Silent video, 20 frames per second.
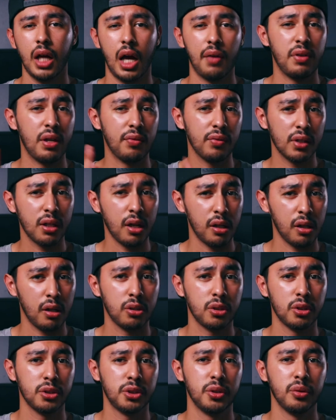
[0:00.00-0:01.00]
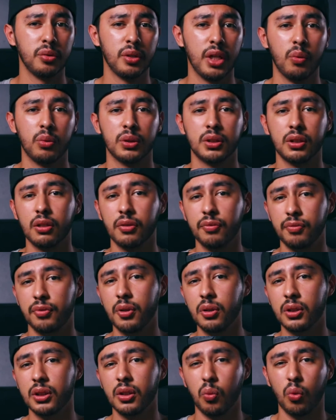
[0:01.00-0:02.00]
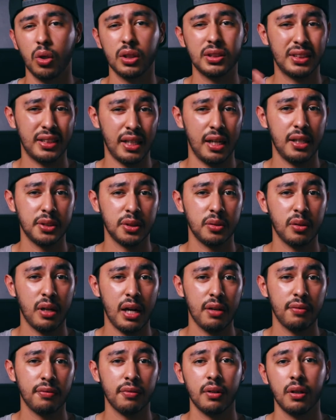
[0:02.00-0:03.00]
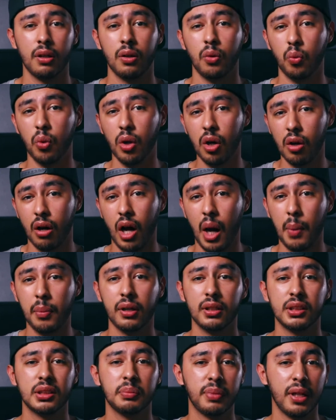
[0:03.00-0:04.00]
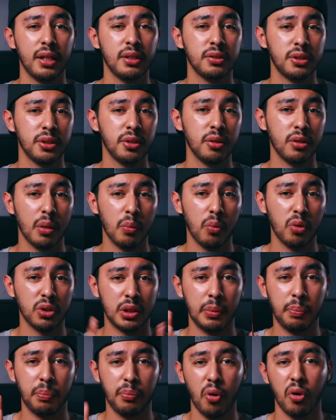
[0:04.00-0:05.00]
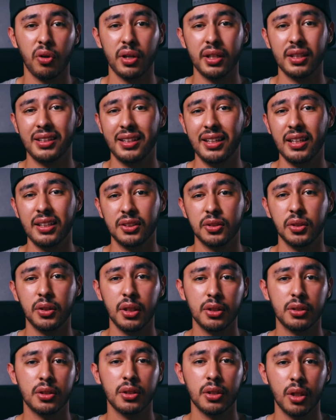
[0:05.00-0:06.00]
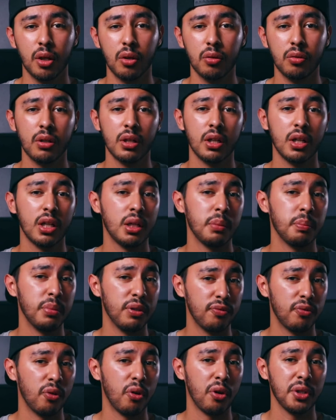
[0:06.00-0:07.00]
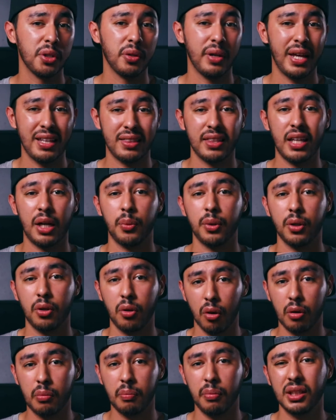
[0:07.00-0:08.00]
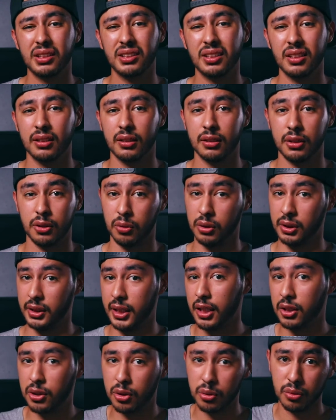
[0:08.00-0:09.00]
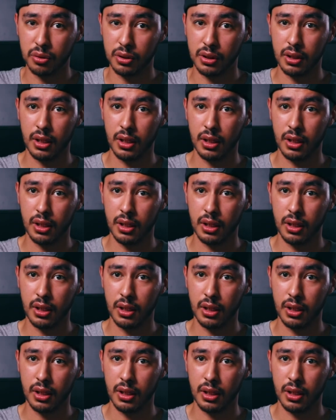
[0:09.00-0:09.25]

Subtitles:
Have you ever gone out to shoot and was confused on what settings to have? Well, I'm gonna explain to you the most important things you need to know before you hit that record button, so stay tuned.